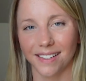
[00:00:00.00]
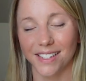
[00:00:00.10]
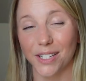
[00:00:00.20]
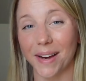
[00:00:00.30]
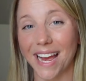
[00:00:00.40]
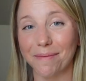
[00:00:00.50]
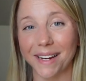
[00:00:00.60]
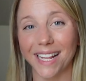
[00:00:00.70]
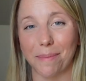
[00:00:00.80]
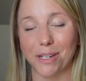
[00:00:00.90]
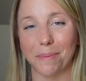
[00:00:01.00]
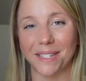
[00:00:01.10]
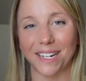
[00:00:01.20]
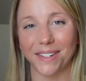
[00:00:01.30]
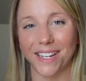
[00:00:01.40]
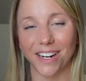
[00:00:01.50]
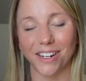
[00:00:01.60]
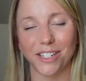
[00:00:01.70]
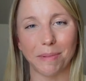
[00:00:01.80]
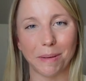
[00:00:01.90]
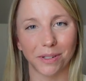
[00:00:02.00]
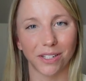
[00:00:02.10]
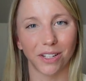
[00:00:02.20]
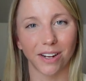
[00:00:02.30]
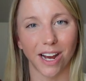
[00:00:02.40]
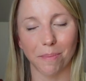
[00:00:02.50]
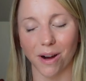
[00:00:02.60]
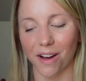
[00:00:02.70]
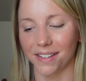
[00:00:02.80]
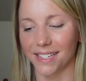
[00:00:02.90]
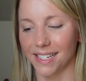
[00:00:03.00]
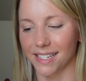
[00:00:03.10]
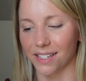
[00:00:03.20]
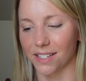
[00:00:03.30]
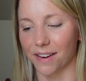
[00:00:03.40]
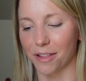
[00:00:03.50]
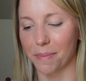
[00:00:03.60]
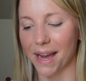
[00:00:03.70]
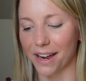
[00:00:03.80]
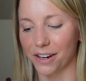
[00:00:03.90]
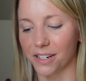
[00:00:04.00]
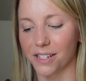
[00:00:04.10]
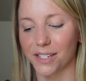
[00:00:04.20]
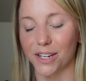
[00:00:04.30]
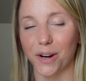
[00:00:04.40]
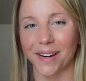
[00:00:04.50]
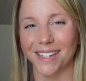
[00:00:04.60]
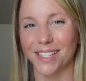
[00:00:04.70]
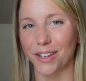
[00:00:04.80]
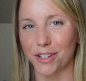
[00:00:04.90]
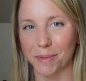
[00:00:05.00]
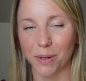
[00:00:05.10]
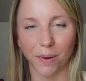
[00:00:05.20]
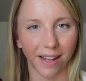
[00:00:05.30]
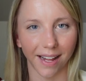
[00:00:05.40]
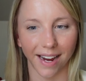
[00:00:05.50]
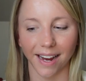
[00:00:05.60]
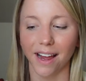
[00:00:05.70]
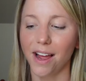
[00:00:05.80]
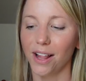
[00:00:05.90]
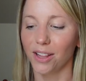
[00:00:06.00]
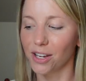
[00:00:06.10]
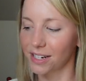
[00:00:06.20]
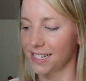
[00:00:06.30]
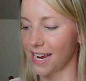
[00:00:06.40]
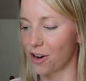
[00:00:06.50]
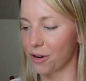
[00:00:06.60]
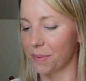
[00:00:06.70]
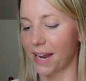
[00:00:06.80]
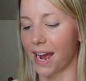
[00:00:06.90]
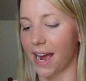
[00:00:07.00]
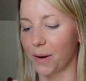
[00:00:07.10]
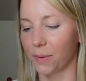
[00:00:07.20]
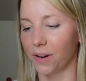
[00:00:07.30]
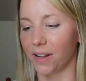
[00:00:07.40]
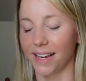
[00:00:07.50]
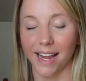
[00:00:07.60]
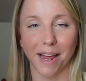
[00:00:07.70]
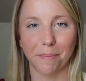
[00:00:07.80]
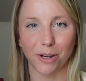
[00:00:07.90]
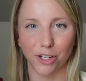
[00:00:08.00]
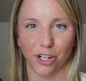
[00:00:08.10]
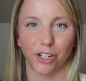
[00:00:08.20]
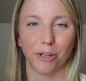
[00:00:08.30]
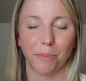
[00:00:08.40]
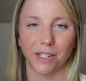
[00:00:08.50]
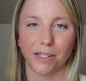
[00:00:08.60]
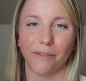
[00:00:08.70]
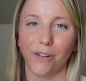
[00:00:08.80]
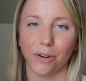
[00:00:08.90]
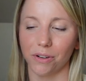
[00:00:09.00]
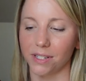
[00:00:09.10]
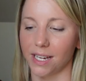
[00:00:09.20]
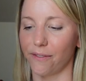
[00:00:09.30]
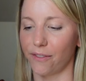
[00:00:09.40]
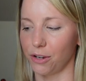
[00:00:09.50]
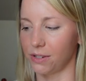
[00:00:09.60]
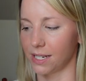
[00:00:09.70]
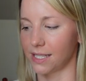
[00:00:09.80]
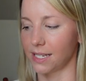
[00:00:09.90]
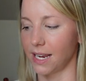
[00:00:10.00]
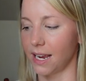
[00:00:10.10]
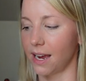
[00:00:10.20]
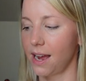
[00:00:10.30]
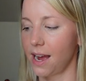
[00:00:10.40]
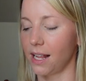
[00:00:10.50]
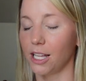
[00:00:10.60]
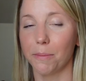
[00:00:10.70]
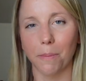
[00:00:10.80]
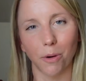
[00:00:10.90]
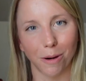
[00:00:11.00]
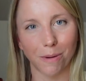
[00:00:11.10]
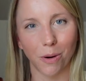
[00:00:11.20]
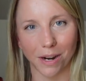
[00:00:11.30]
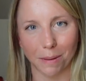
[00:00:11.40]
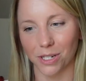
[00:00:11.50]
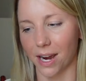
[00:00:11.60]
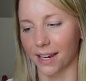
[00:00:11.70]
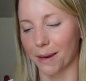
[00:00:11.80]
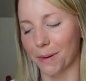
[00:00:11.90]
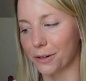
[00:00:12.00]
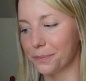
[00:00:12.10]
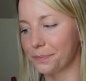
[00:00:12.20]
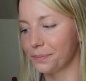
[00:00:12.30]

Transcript: So I have my laptop down here to be able to look up all the details of the patterns, so excuse me while I look down, but I will again be sure to put some photos in for you to see a little bit more about what I'm talking about.